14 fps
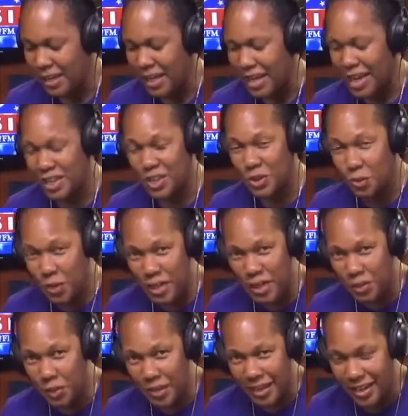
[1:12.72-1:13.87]
In
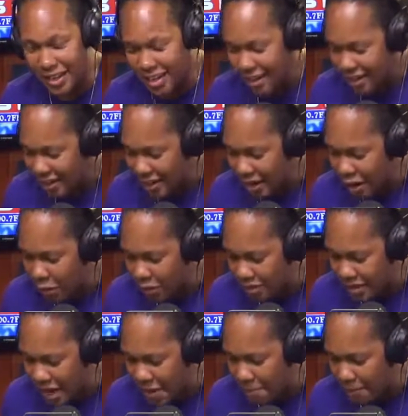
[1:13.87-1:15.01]
2020, Cara was
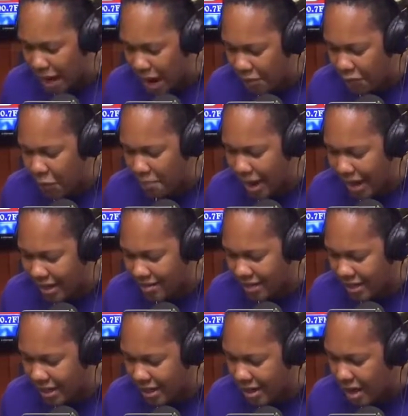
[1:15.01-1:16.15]
named Mindful
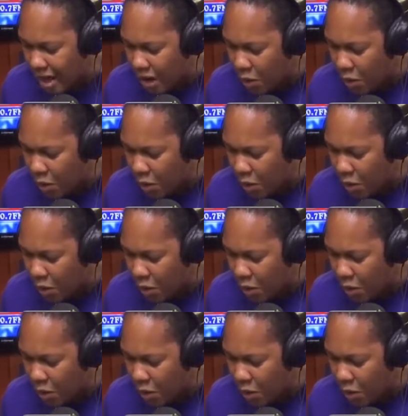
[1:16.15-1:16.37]
Magazine